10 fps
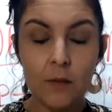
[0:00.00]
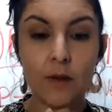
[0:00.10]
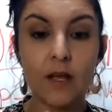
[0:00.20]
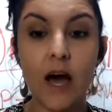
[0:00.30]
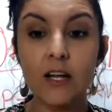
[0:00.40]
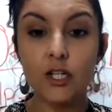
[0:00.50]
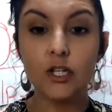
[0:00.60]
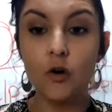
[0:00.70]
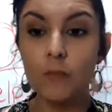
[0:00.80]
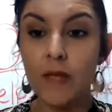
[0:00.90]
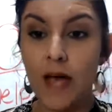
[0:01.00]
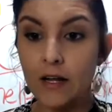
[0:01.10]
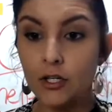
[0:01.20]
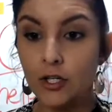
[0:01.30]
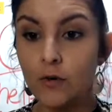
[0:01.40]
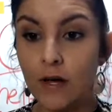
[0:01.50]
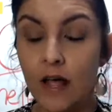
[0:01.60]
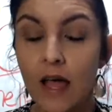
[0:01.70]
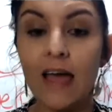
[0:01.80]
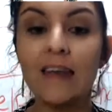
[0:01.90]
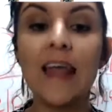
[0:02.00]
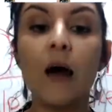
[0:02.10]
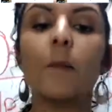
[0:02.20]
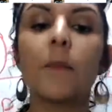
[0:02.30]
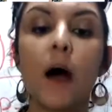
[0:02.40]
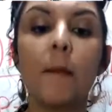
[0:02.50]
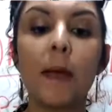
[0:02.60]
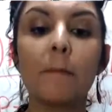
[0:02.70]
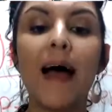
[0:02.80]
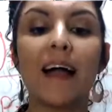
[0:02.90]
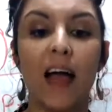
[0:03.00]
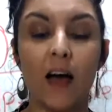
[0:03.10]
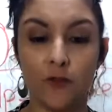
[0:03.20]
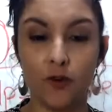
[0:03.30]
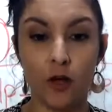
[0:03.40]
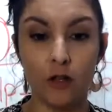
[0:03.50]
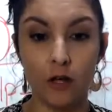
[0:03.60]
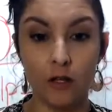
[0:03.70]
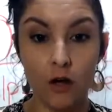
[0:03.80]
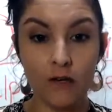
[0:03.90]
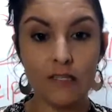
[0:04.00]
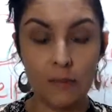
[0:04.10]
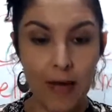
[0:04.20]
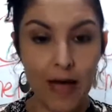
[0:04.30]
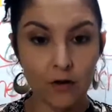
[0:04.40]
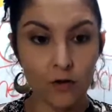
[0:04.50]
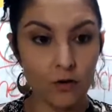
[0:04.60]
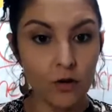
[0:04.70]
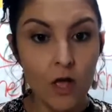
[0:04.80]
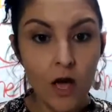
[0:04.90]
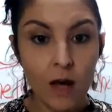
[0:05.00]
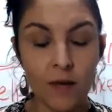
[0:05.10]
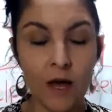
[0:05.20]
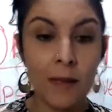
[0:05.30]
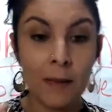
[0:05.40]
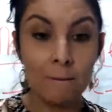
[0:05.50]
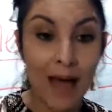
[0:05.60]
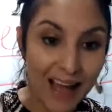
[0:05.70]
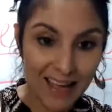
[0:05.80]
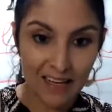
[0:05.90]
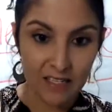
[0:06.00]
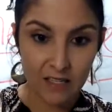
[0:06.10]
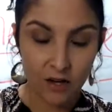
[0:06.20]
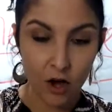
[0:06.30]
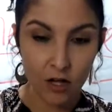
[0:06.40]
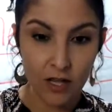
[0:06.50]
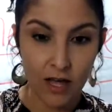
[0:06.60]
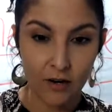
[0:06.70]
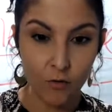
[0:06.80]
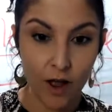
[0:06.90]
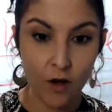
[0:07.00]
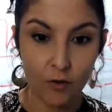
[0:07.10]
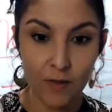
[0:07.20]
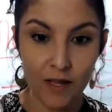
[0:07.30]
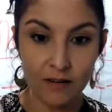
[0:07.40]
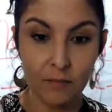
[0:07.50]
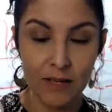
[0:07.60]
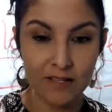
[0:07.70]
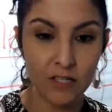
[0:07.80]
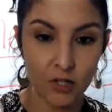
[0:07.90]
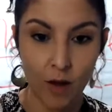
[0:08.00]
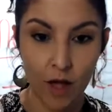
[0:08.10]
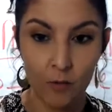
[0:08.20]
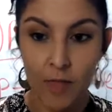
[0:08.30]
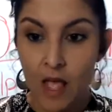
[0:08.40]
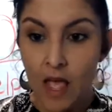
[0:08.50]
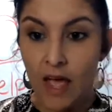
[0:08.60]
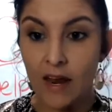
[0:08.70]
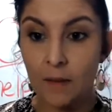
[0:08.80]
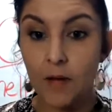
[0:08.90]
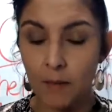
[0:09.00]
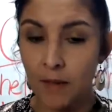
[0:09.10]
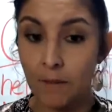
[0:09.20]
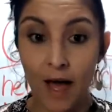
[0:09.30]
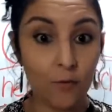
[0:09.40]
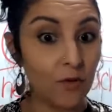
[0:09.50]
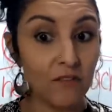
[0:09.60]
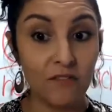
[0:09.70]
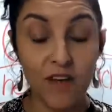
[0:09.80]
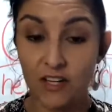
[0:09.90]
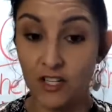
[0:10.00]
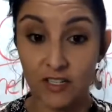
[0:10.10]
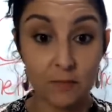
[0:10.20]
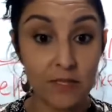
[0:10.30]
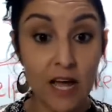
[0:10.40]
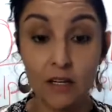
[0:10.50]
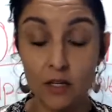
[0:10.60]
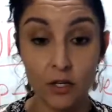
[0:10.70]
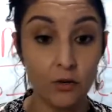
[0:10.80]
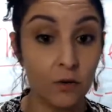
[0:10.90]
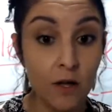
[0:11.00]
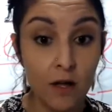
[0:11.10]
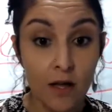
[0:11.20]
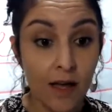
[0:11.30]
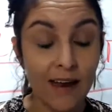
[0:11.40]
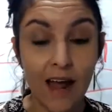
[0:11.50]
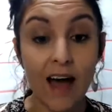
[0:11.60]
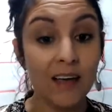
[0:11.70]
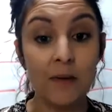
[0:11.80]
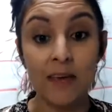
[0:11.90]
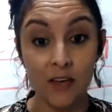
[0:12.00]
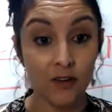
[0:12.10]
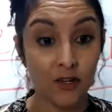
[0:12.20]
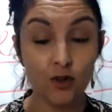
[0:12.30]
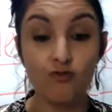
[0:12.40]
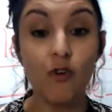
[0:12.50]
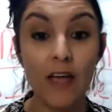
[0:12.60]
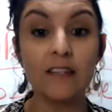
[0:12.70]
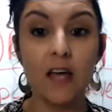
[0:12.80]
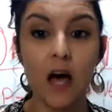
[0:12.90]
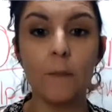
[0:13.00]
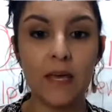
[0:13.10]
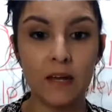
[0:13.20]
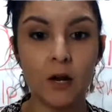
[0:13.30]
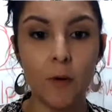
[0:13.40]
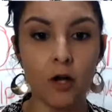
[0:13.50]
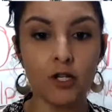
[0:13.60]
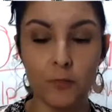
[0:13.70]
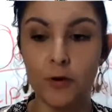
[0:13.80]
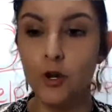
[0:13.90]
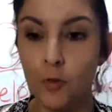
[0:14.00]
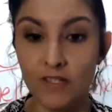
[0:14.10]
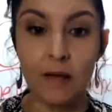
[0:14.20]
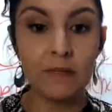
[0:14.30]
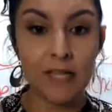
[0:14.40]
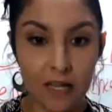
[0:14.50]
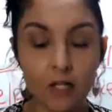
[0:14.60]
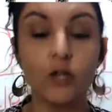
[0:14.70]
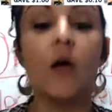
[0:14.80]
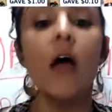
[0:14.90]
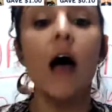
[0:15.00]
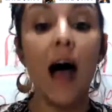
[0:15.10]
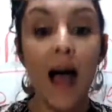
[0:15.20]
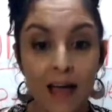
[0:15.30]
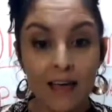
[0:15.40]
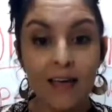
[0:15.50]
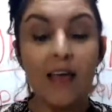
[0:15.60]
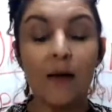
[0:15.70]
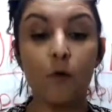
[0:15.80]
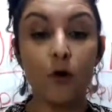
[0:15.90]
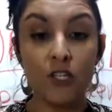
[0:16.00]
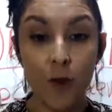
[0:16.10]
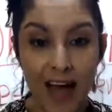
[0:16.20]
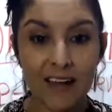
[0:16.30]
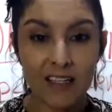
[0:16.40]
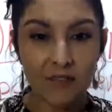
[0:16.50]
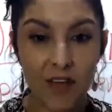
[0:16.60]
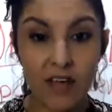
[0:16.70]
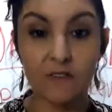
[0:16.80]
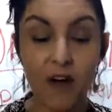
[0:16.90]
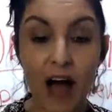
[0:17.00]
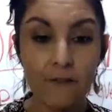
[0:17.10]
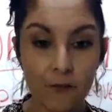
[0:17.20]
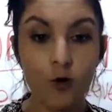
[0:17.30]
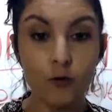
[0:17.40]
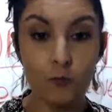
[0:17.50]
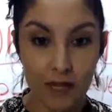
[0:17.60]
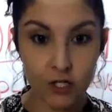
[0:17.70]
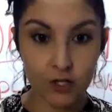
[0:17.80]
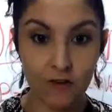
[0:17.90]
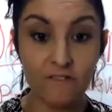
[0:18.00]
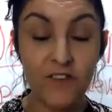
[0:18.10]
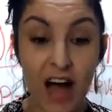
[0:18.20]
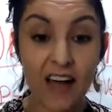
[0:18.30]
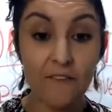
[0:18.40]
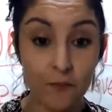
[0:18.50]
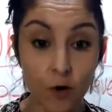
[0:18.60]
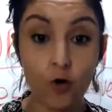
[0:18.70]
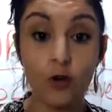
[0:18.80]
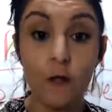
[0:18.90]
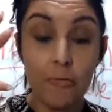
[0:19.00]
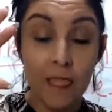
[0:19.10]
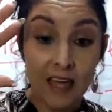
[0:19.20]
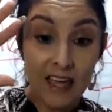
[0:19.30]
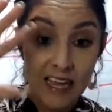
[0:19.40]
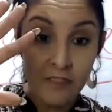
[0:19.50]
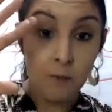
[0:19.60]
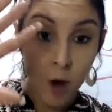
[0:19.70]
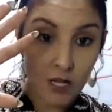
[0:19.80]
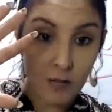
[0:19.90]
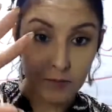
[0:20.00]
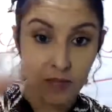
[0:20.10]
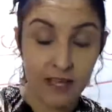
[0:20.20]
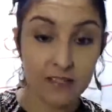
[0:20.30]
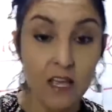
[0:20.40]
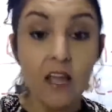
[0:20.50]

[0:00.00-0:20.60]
But God has showed me how to do it. And now I'm coming back after a long sabbatical. I'm coming back into the online realm, into business realm, and I'm coming back with a vengeance, I'm telling you. And I'm here to raise up kingdom entrepreneurs. I'm telling you, I am going to activate fivefold ministry, fivefold in the marketplace.